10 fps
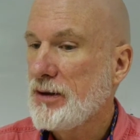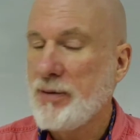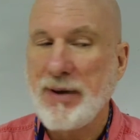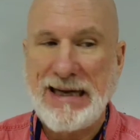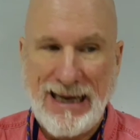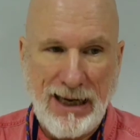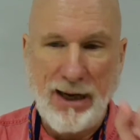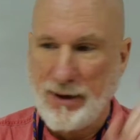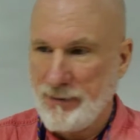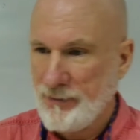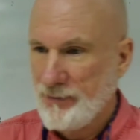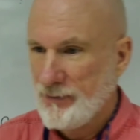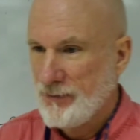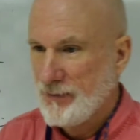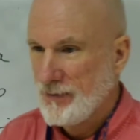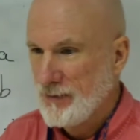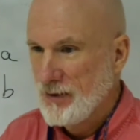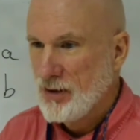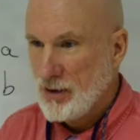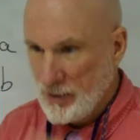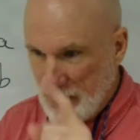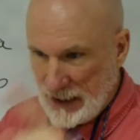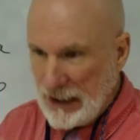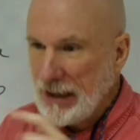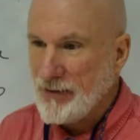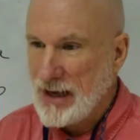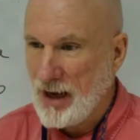the beginning of the